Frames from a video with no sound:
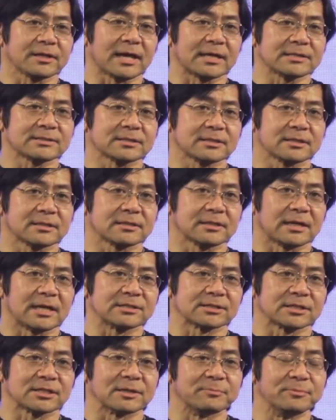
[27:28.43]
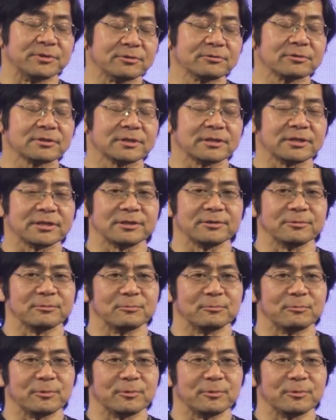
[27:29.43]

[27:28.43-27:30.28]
as a community,